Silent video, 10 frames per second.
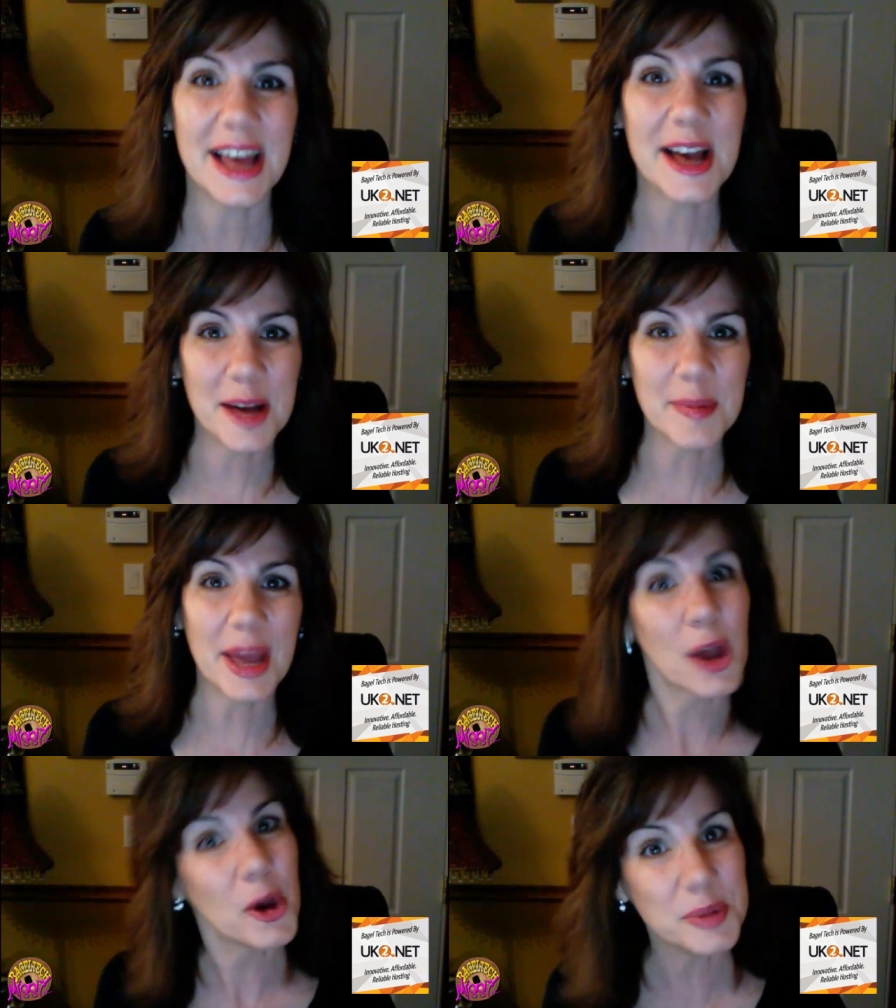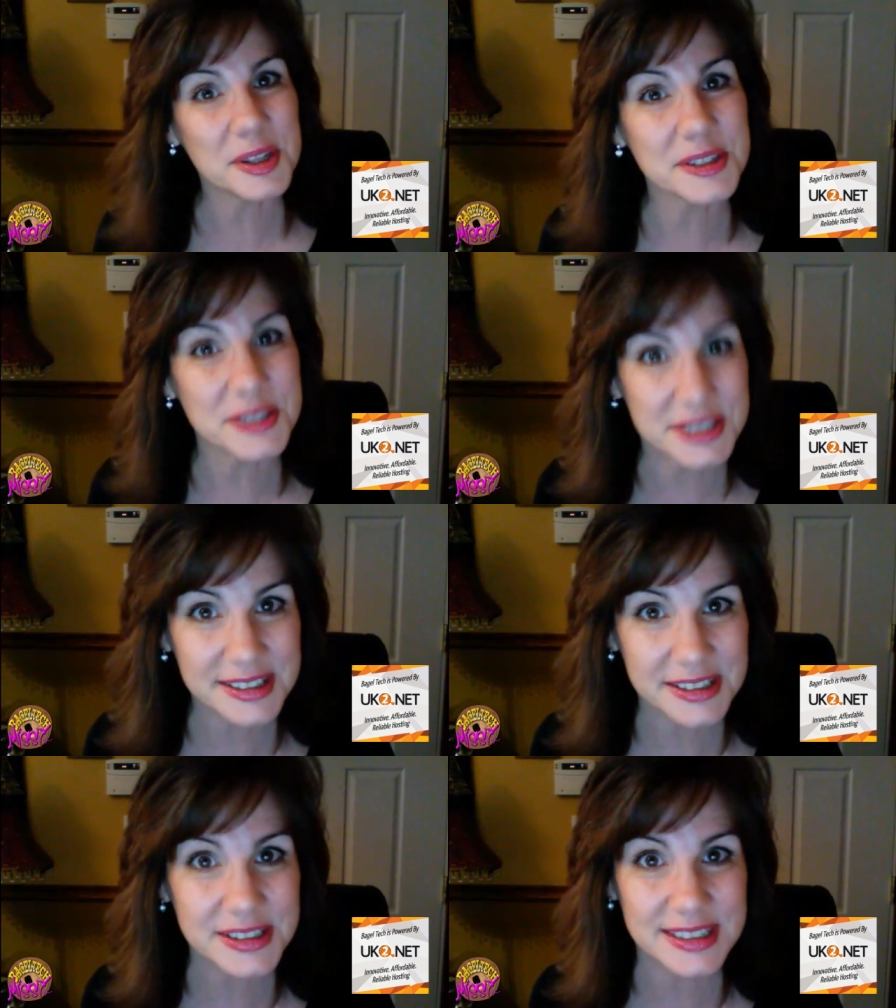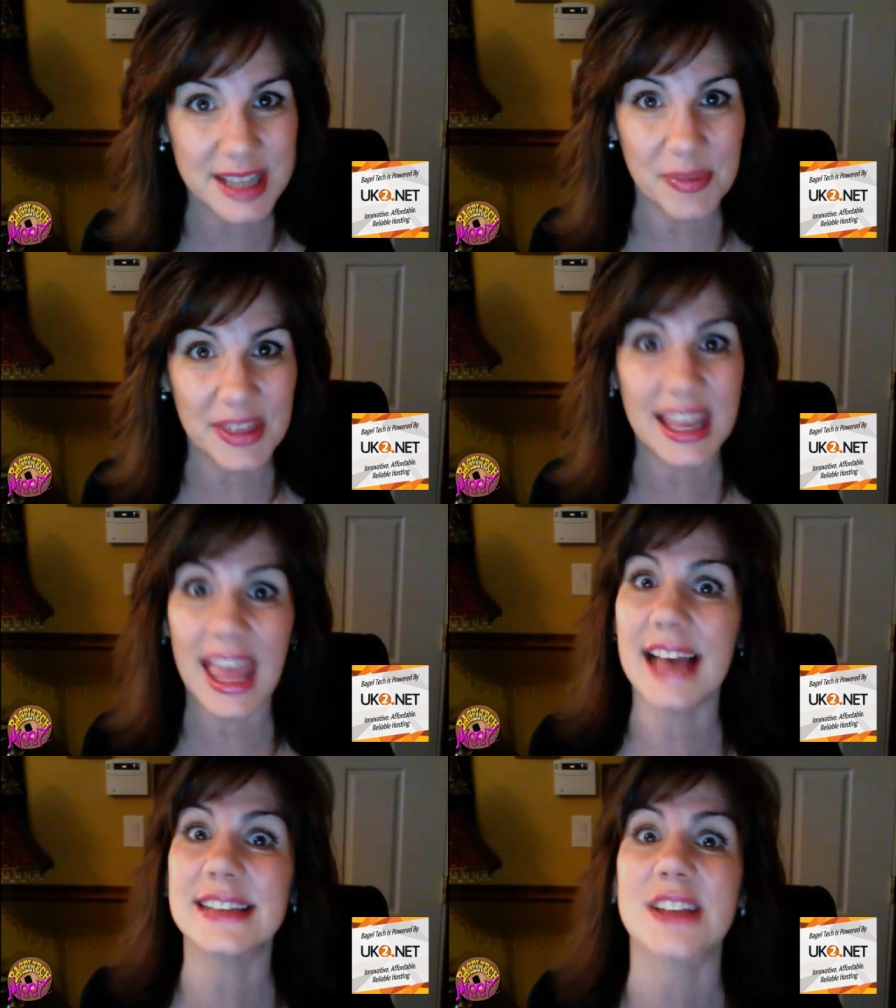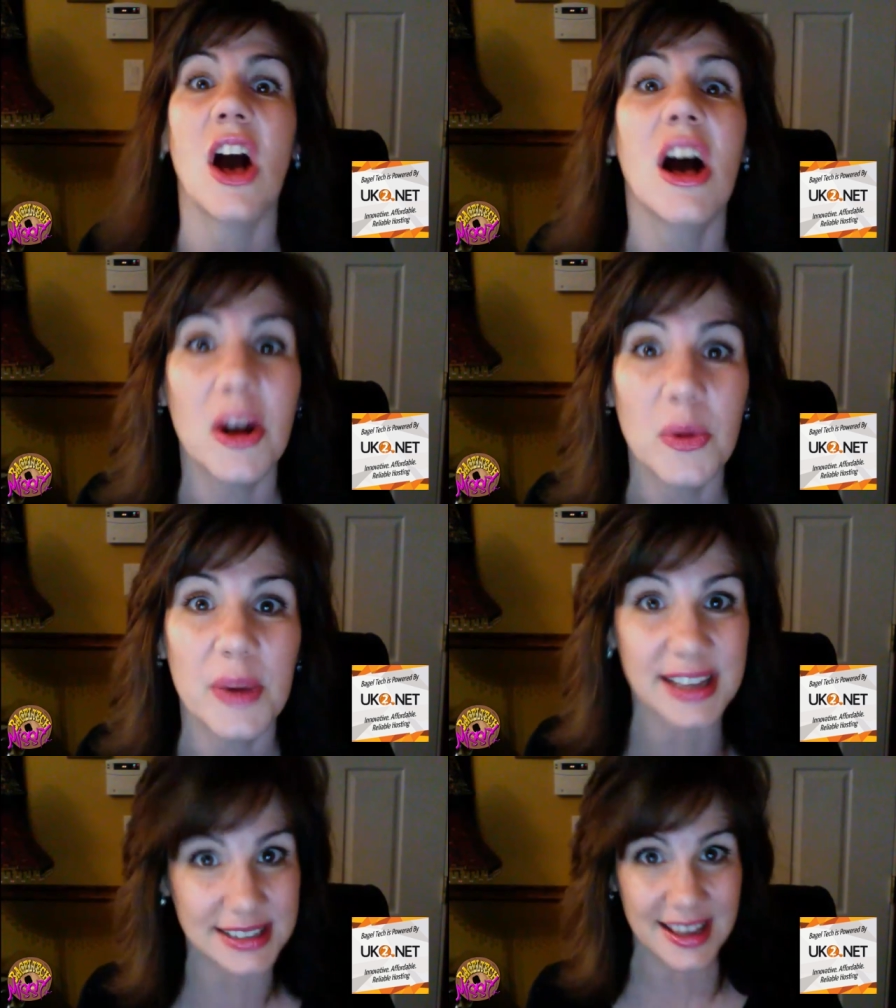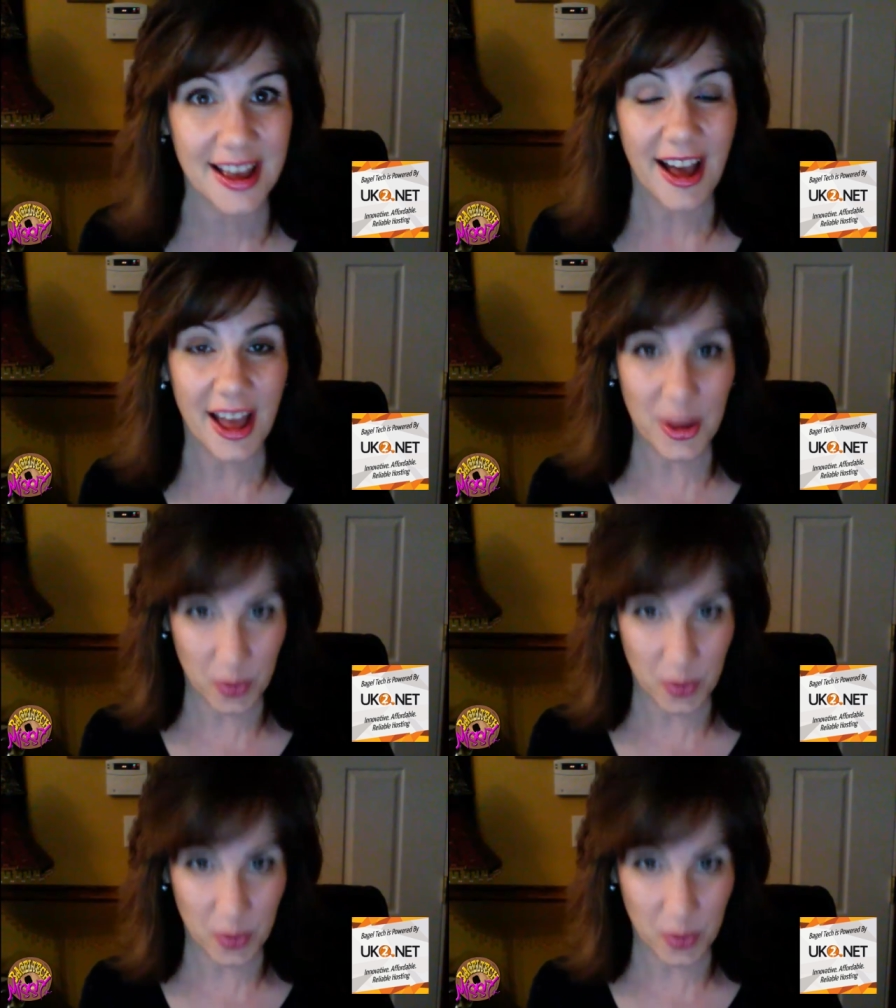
Um, I hope you learned a little something. As always, I